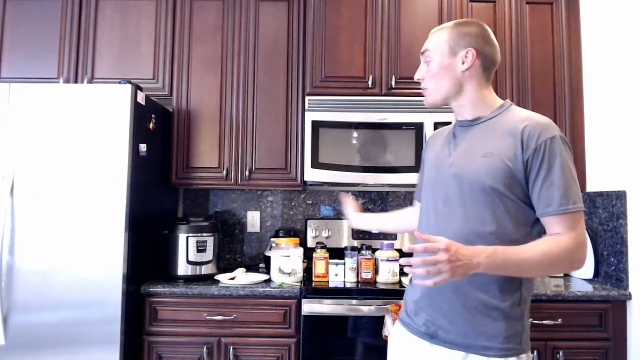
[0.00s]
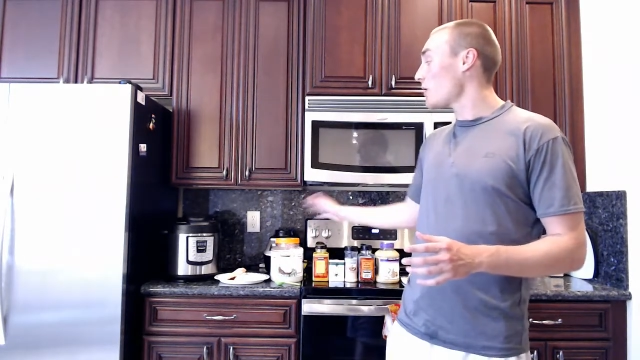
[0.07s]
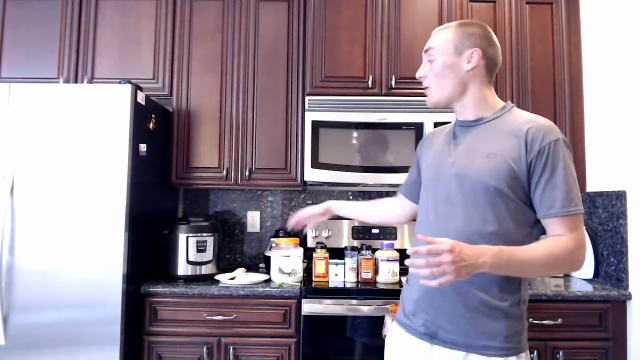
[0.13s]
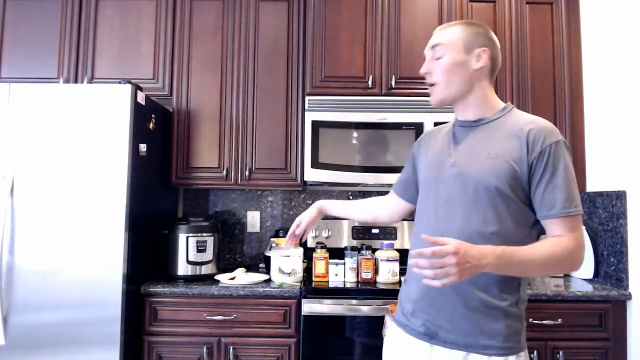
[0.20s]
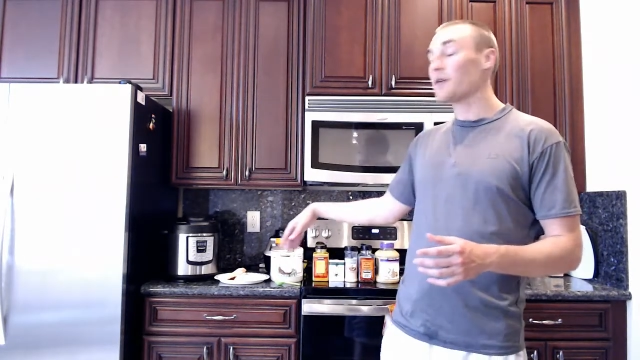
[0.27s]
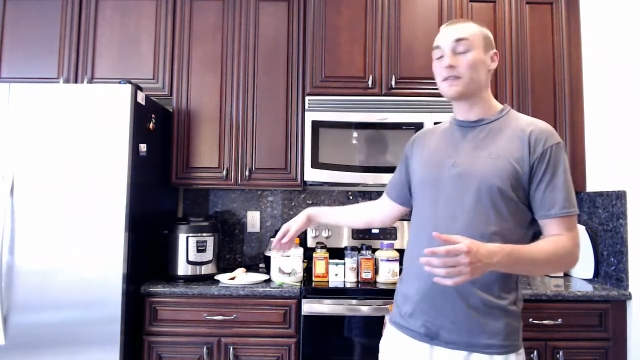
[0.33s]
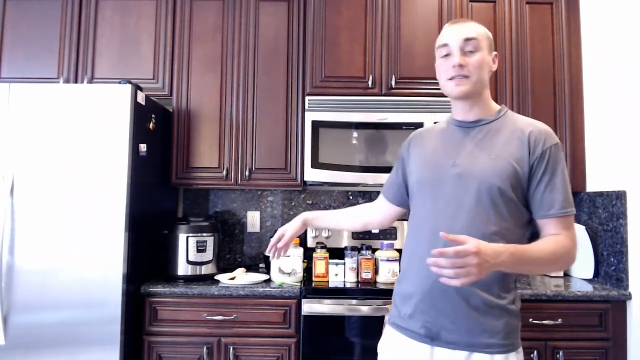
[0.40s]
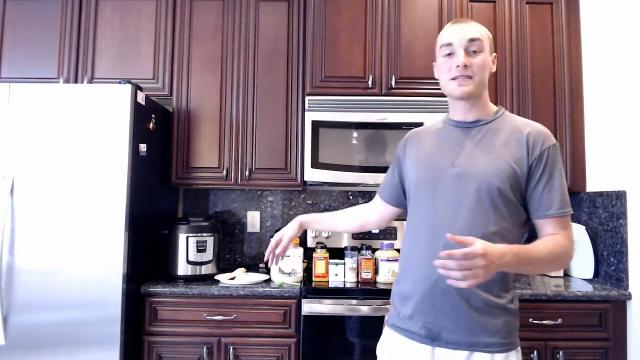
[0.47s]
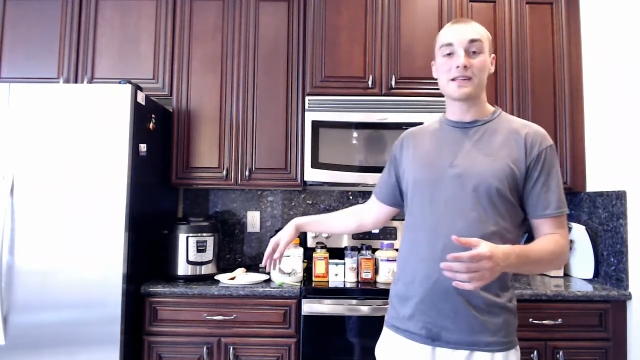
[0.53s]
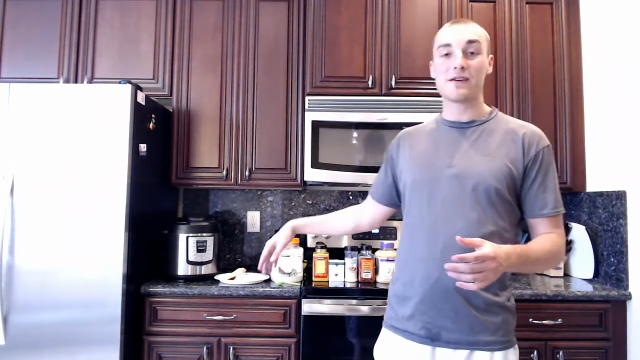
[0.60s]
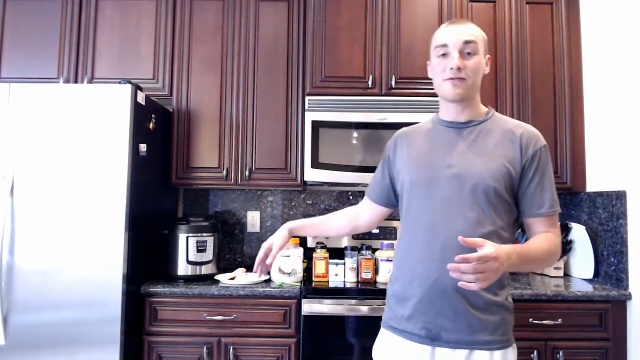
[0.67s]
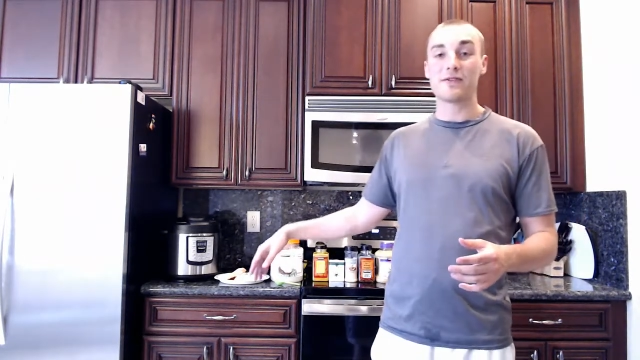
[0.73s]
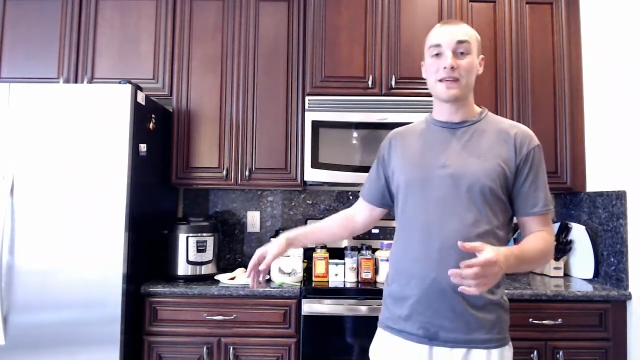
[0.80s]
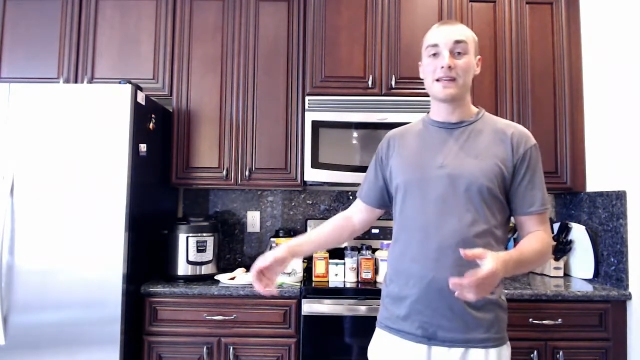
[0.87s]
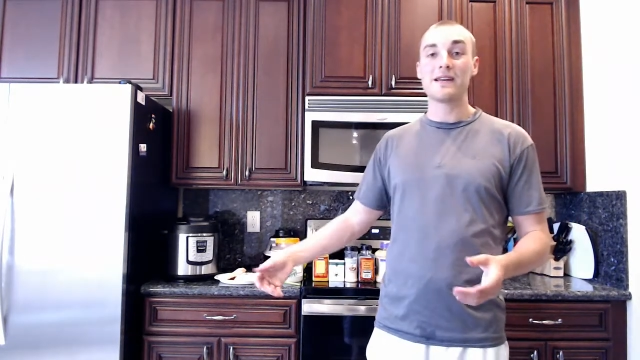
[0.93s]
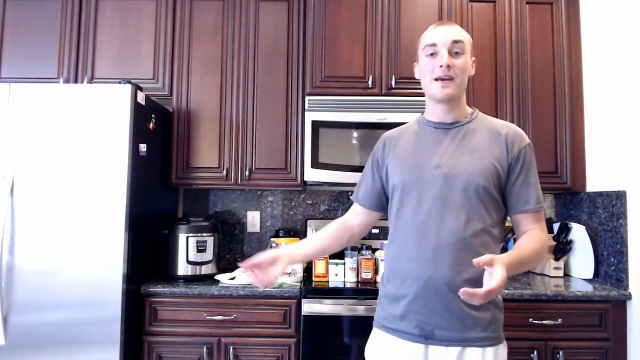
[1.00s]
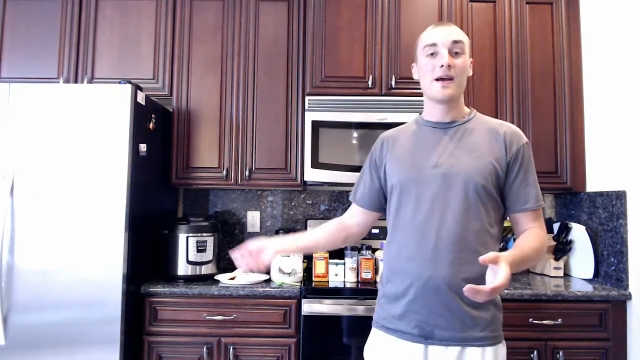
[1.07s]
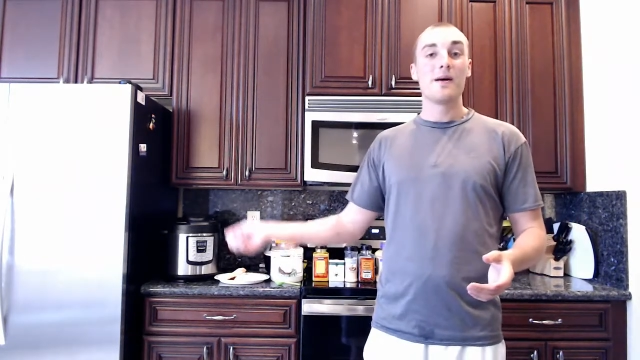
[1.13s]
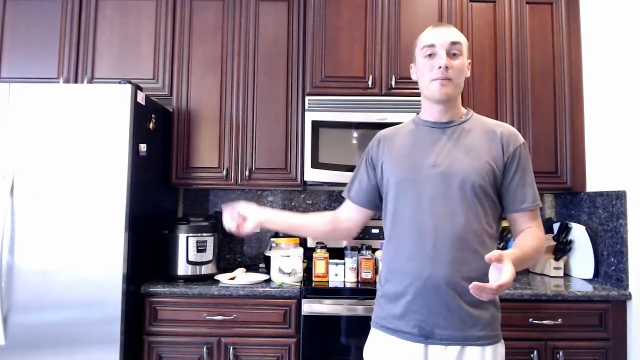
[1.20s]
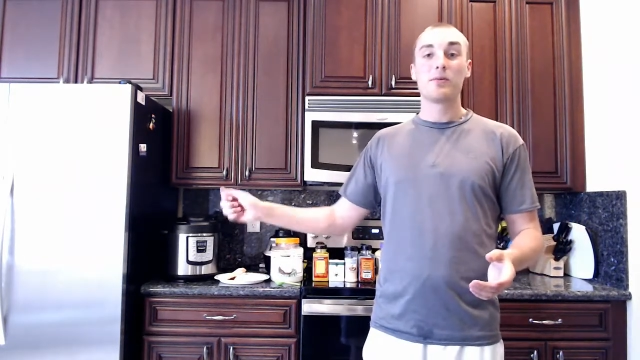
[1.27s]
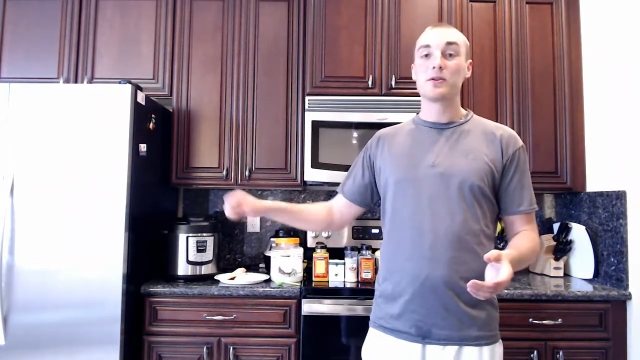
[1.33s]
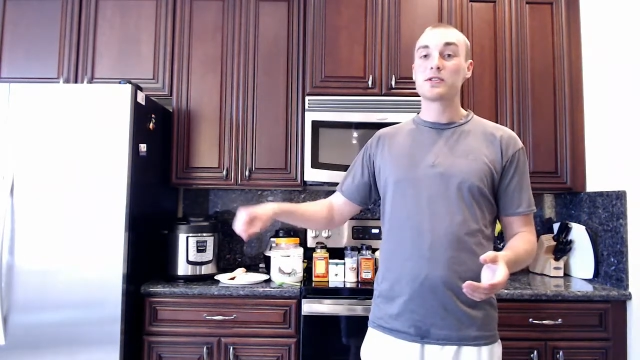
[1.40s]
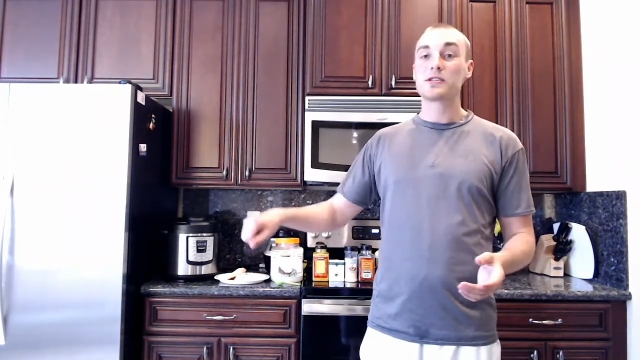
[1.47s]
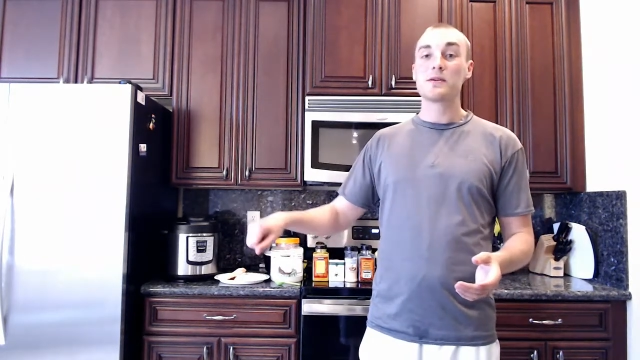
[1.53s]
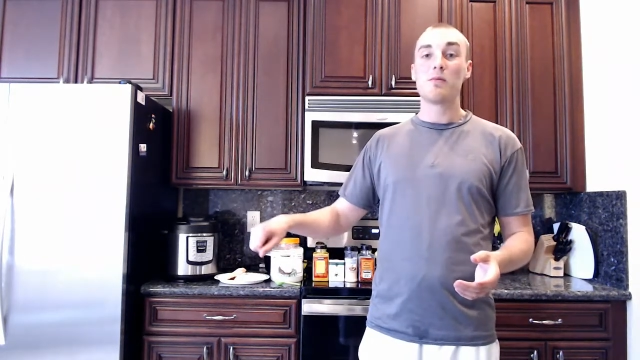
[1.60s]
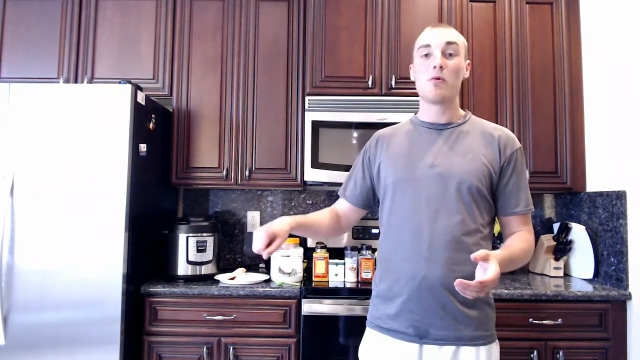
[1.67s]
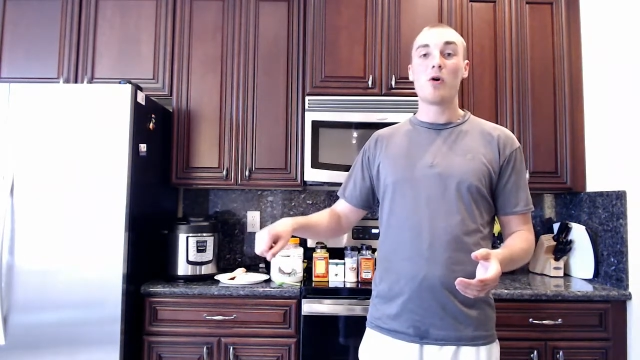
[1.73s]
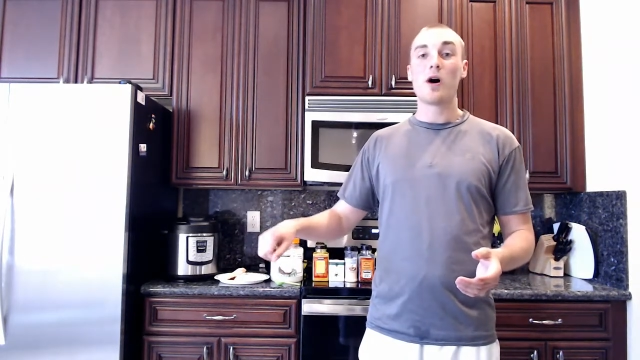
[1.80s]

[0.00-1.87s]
throw all the stuff in, put some